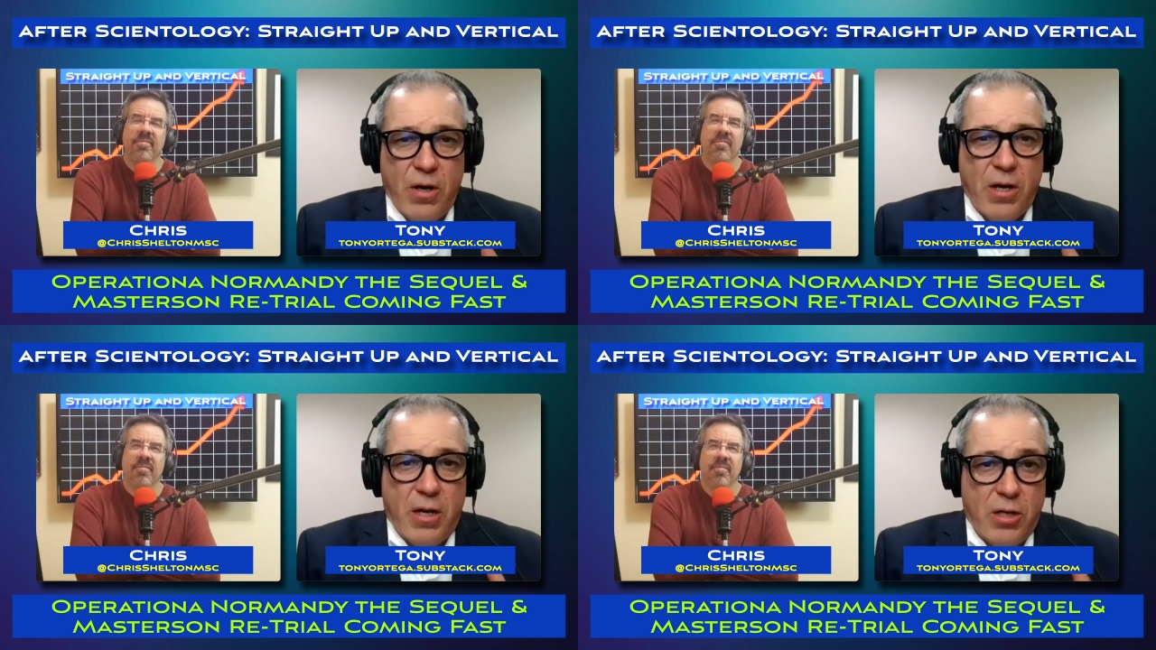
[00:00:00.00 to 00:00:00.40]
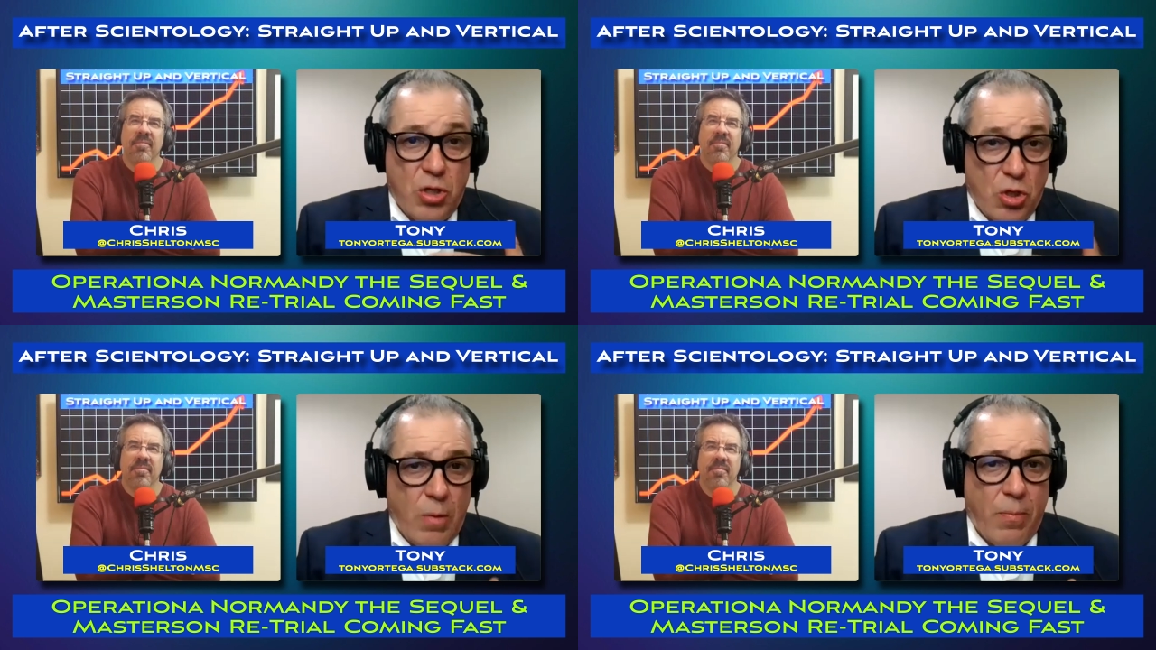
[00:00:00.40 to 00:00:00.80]
Speaker 1: if you're
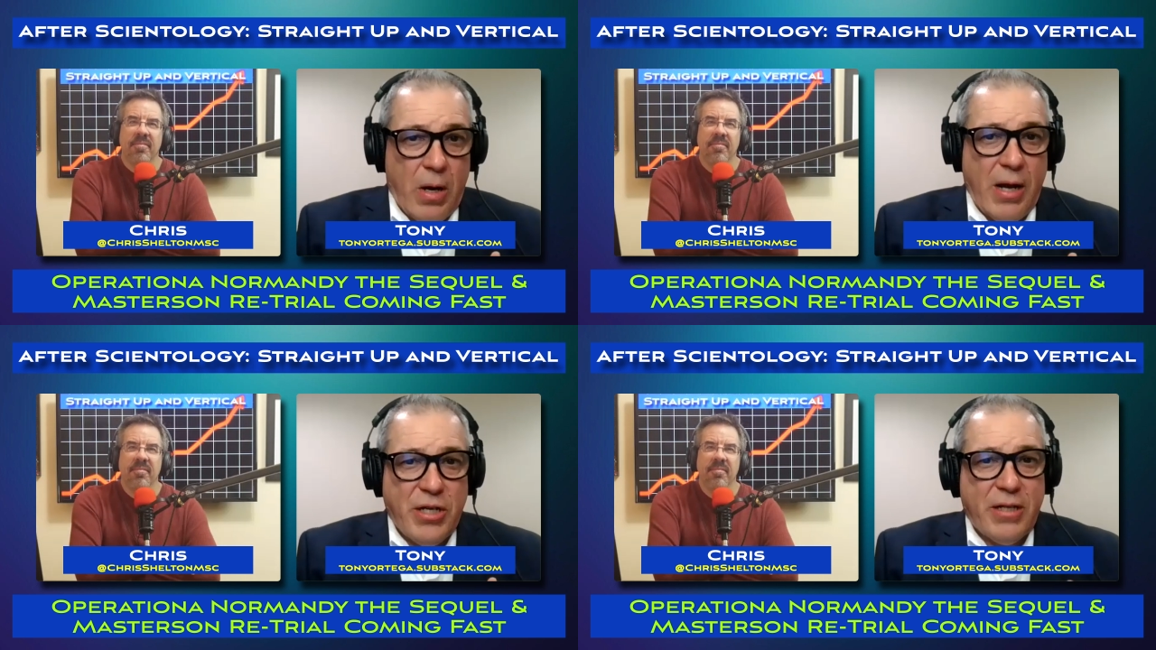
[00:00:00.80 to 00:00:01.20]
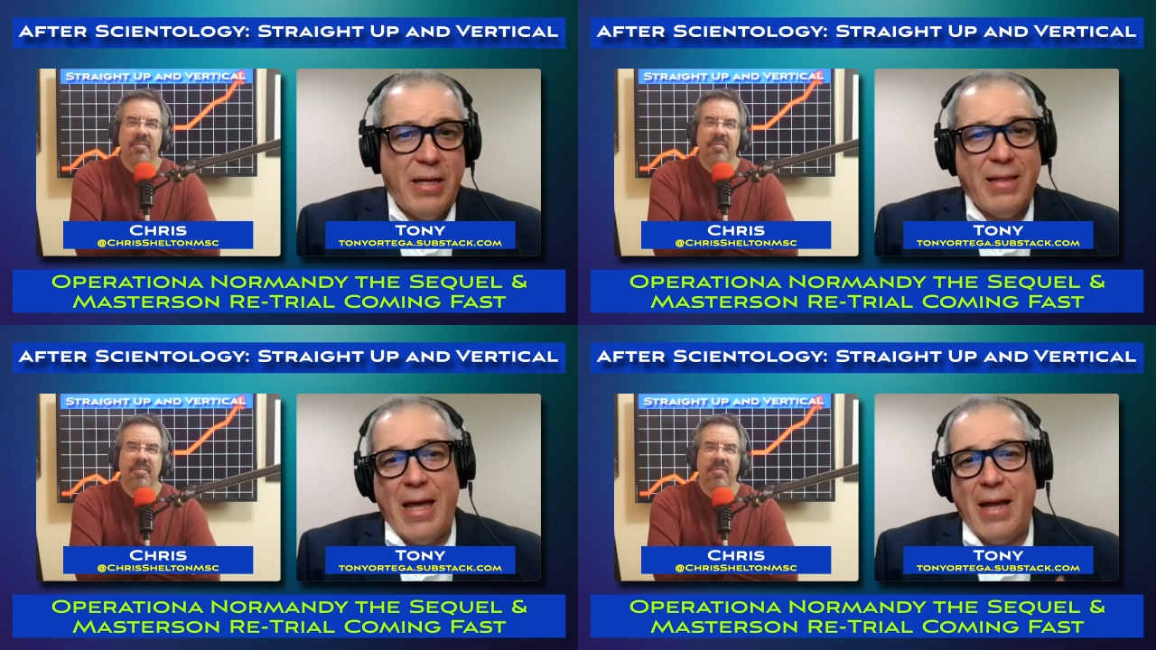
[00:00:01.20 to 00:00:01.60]
going to do a
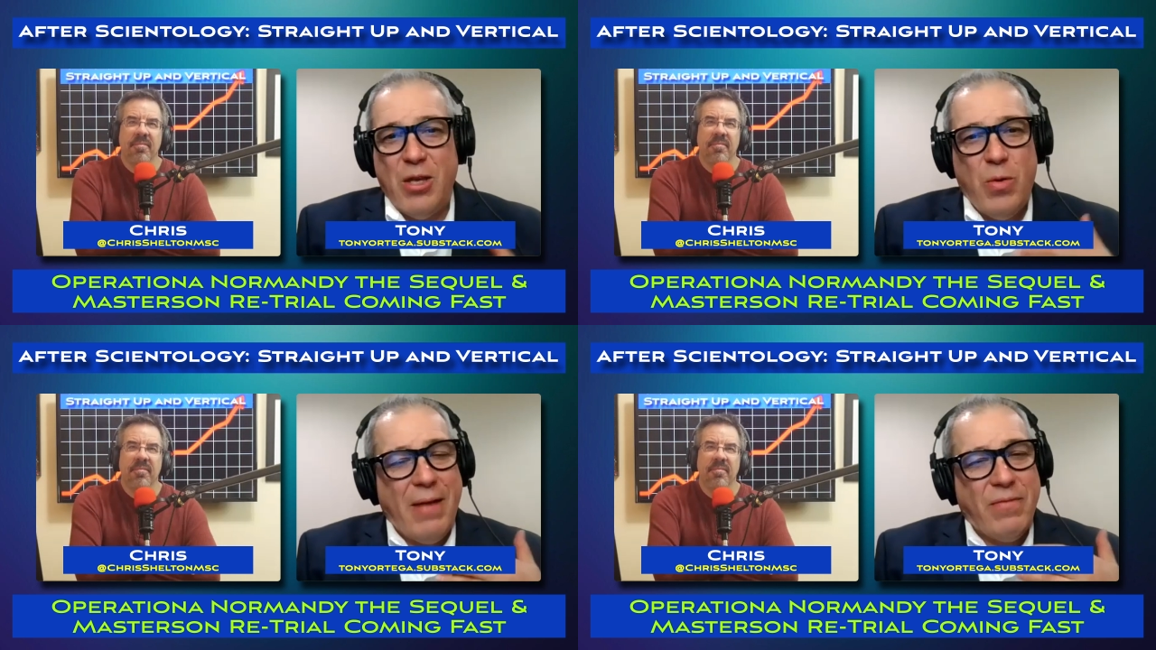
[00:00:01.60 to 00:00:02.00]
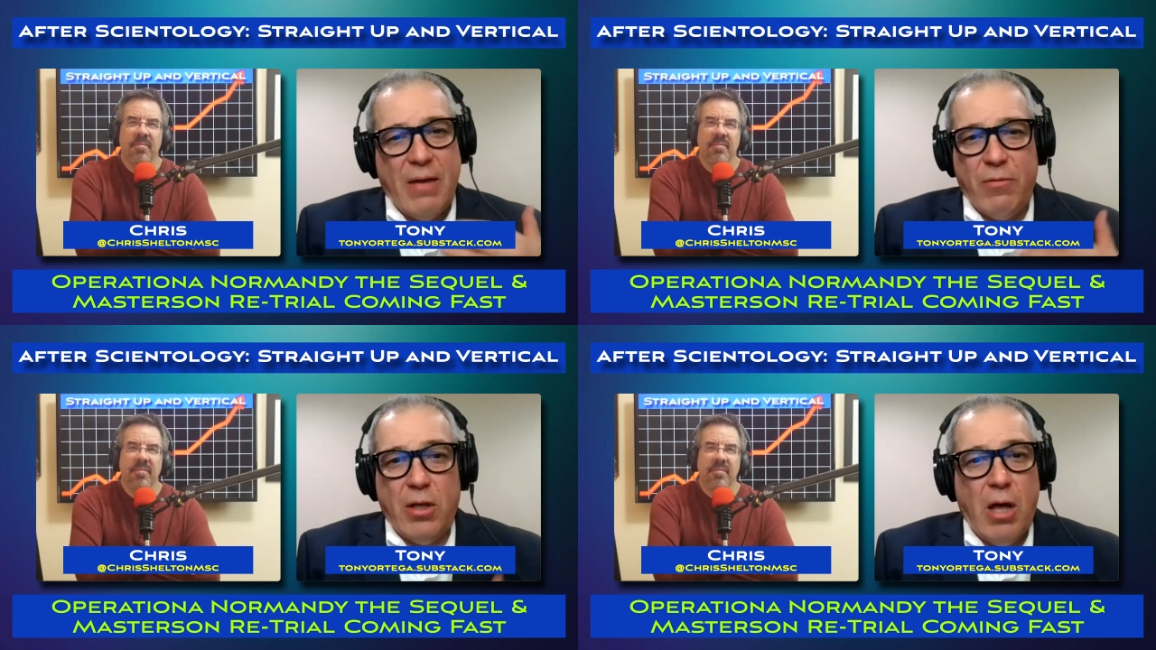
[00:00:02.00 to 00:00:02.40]
project like that you
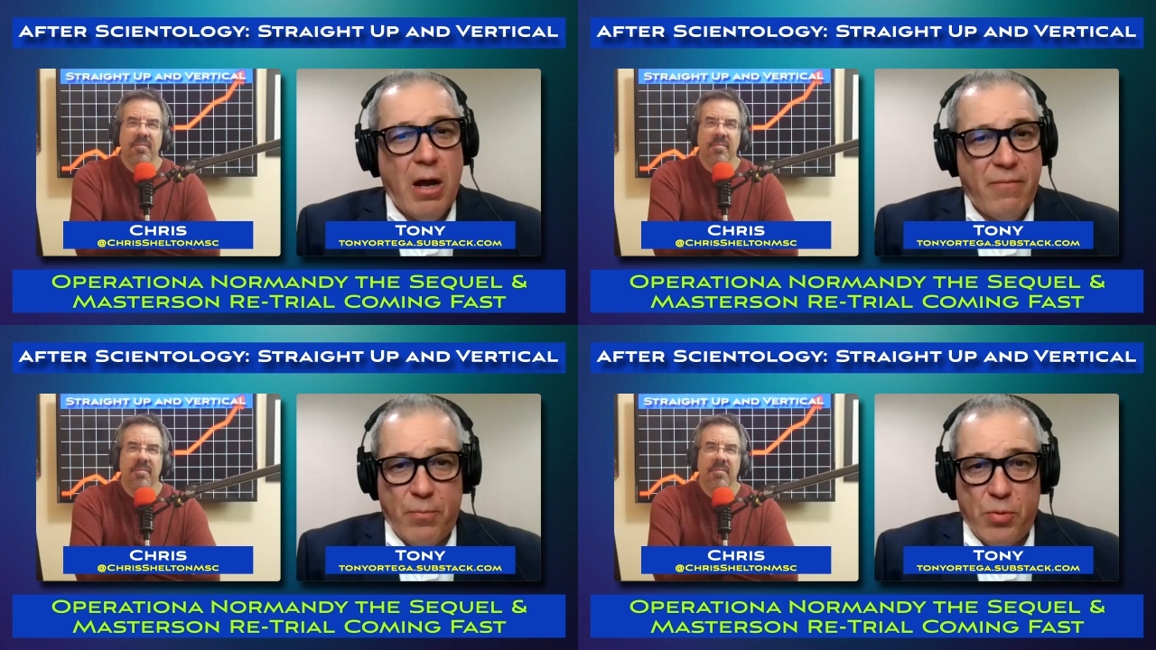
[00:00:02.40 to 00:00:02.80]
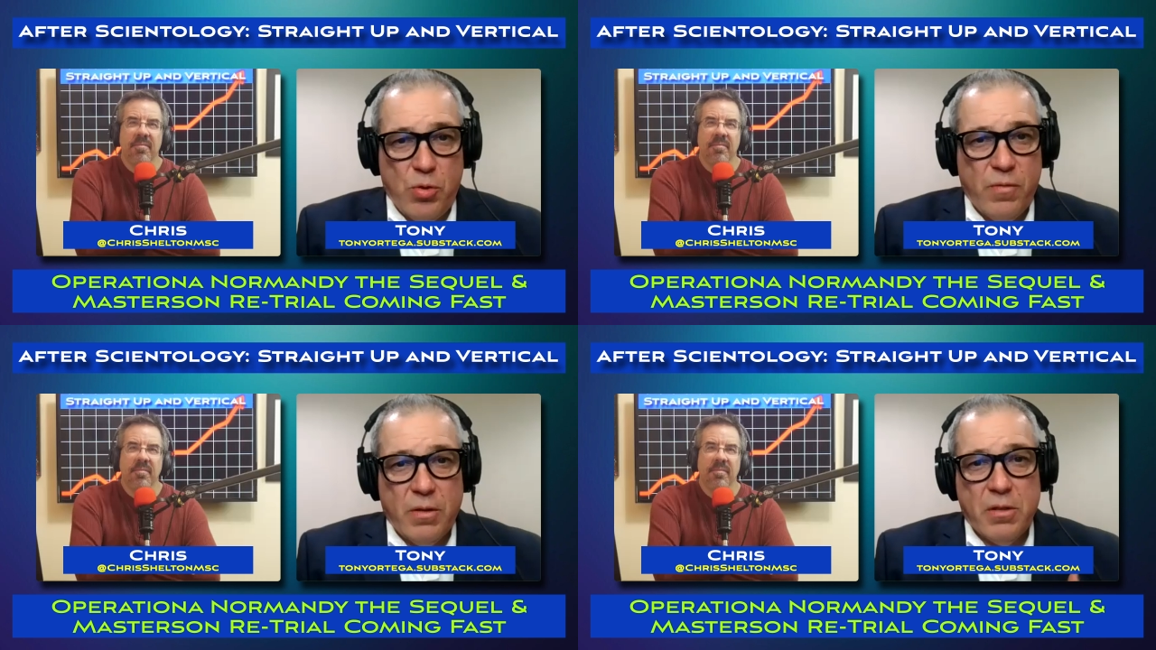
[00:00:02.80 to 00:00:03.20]
have to have a lot of
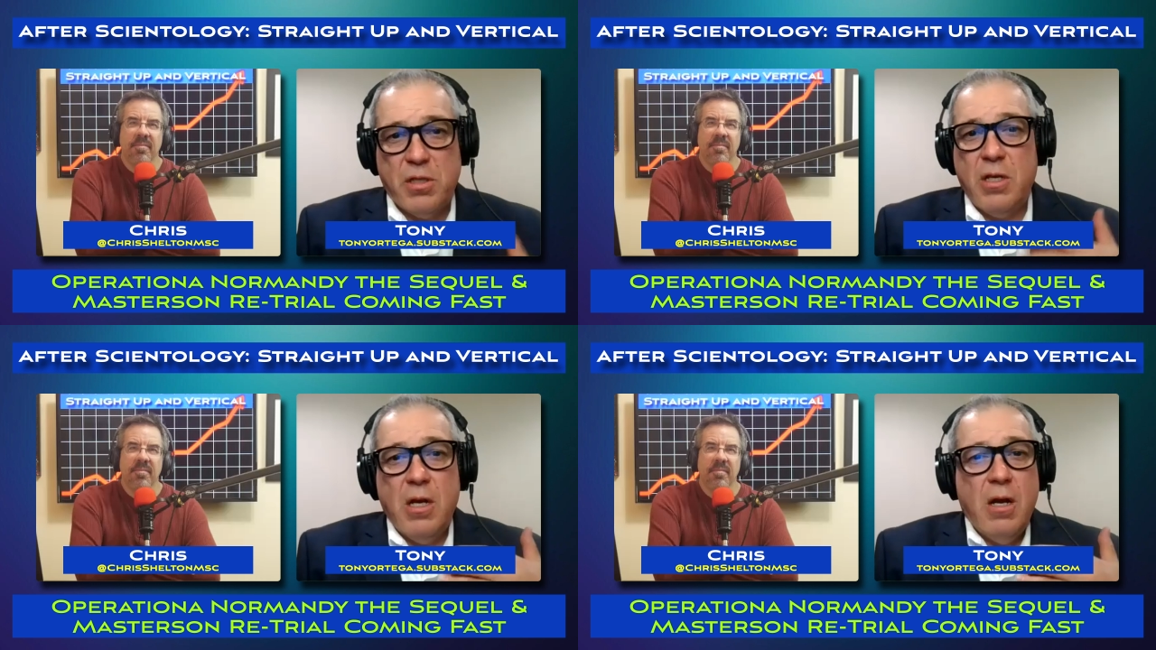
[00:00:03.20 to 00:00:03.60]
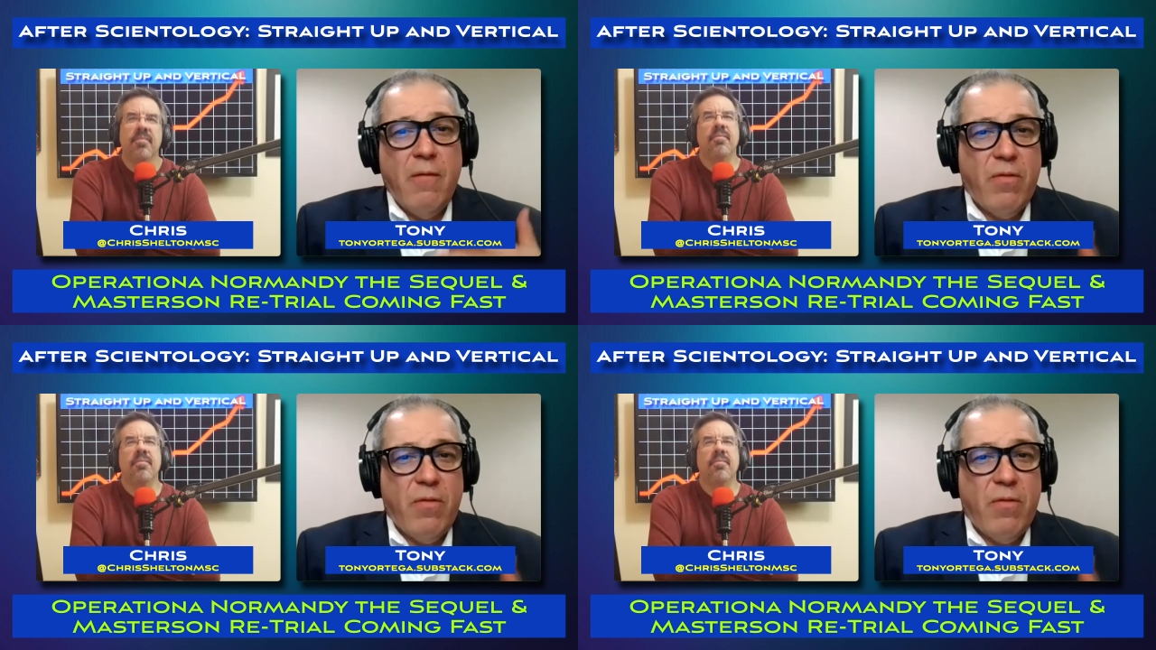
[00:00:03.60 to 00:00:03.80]
approvals